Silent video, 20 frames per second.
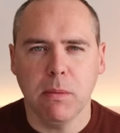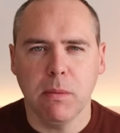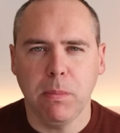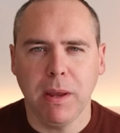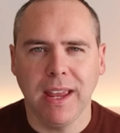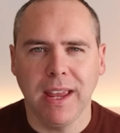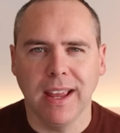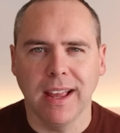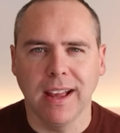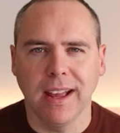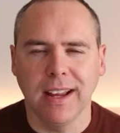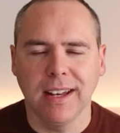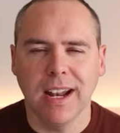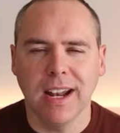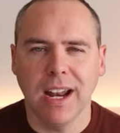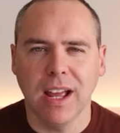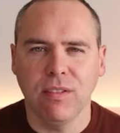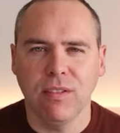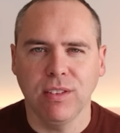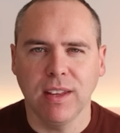appear on the
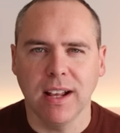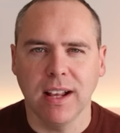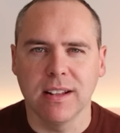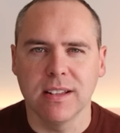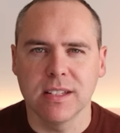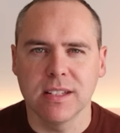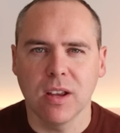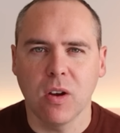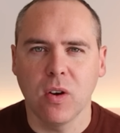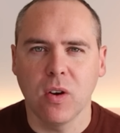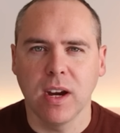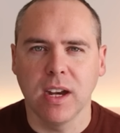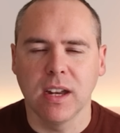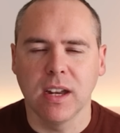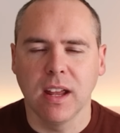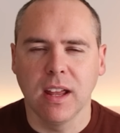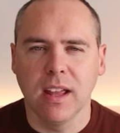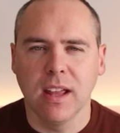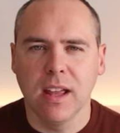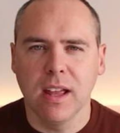left-hand side,
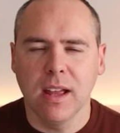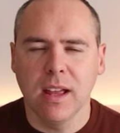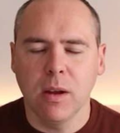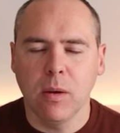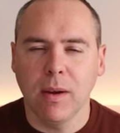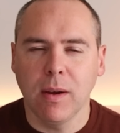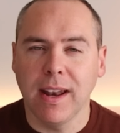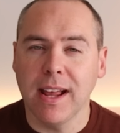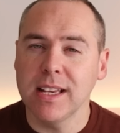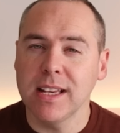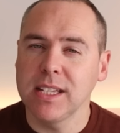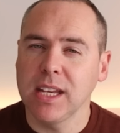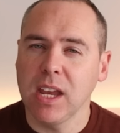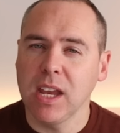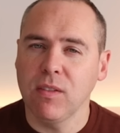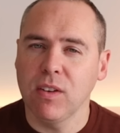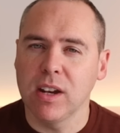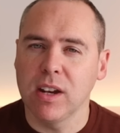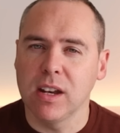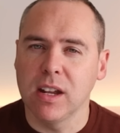and that's
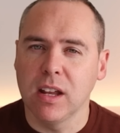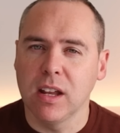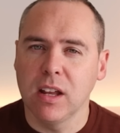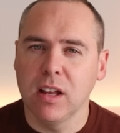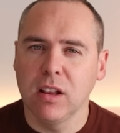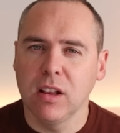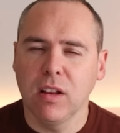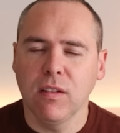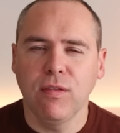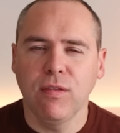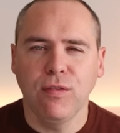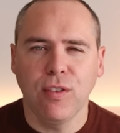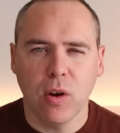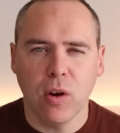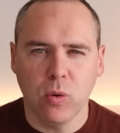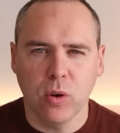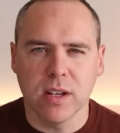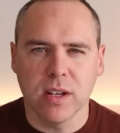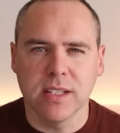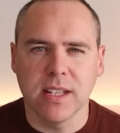given the
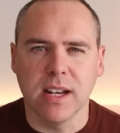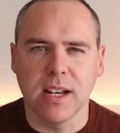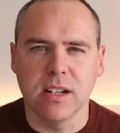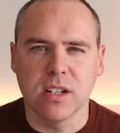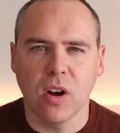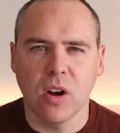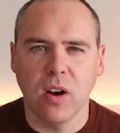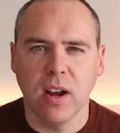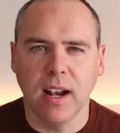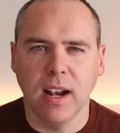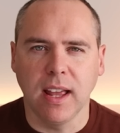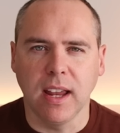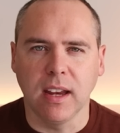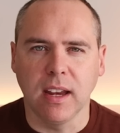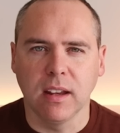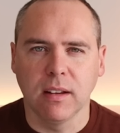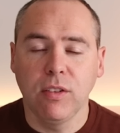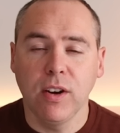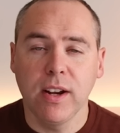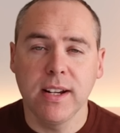focus entirely.
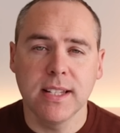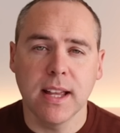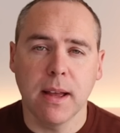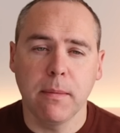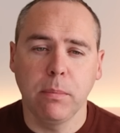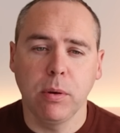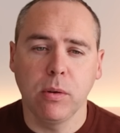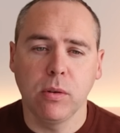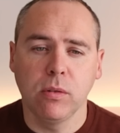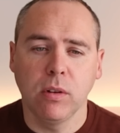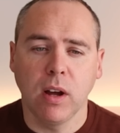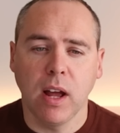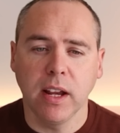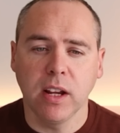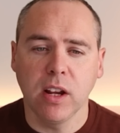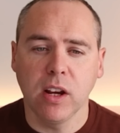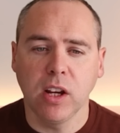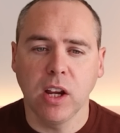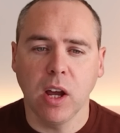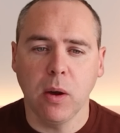For example, I
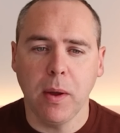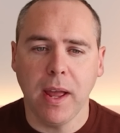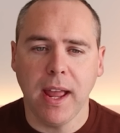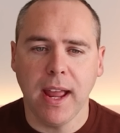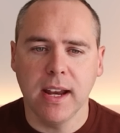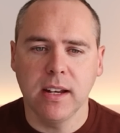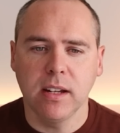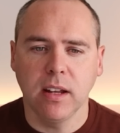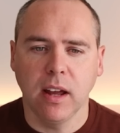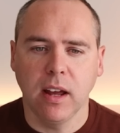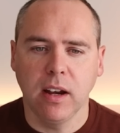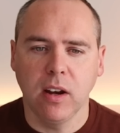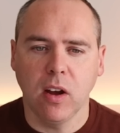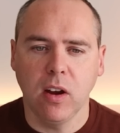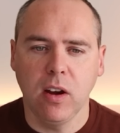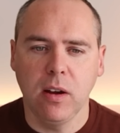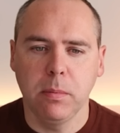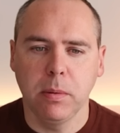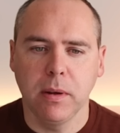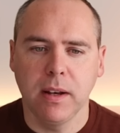could go ahead and
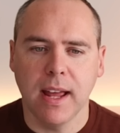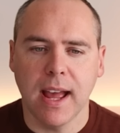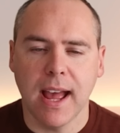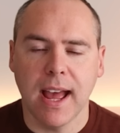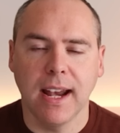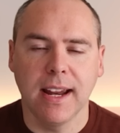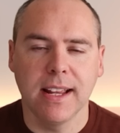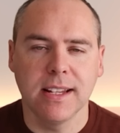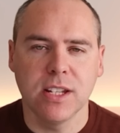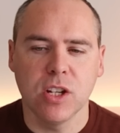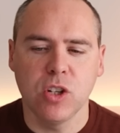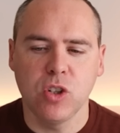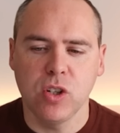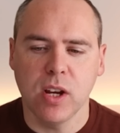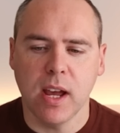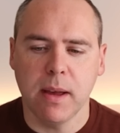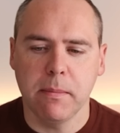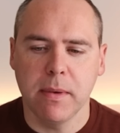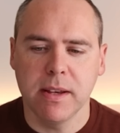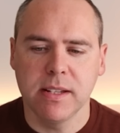open Alex's
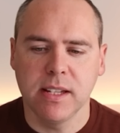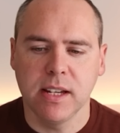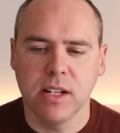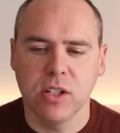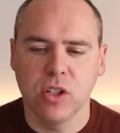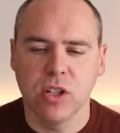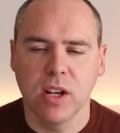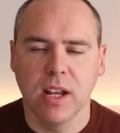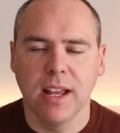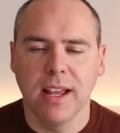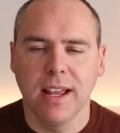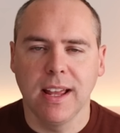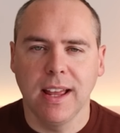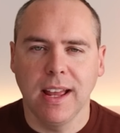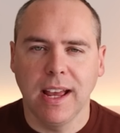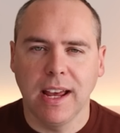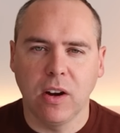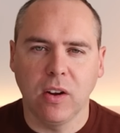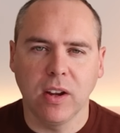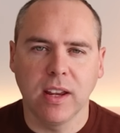chat message,
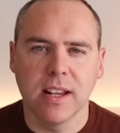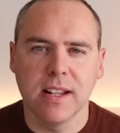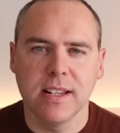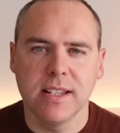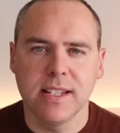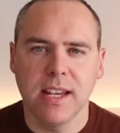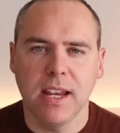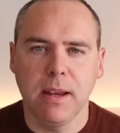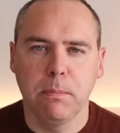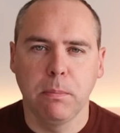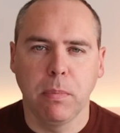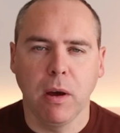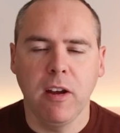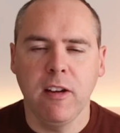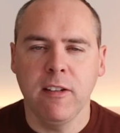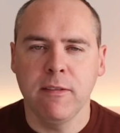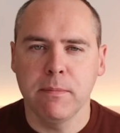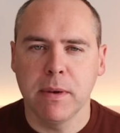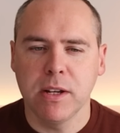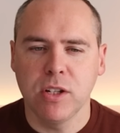and I can see
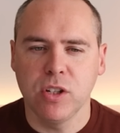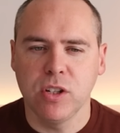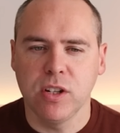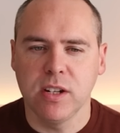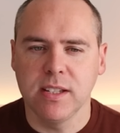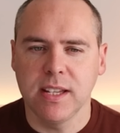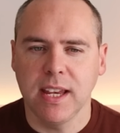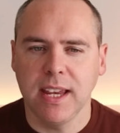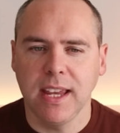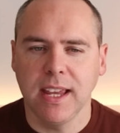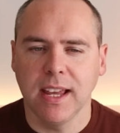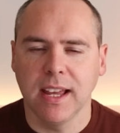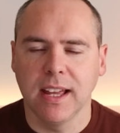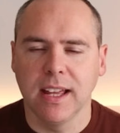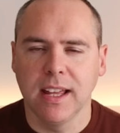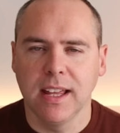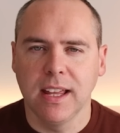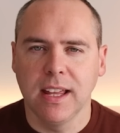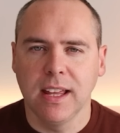both messages here.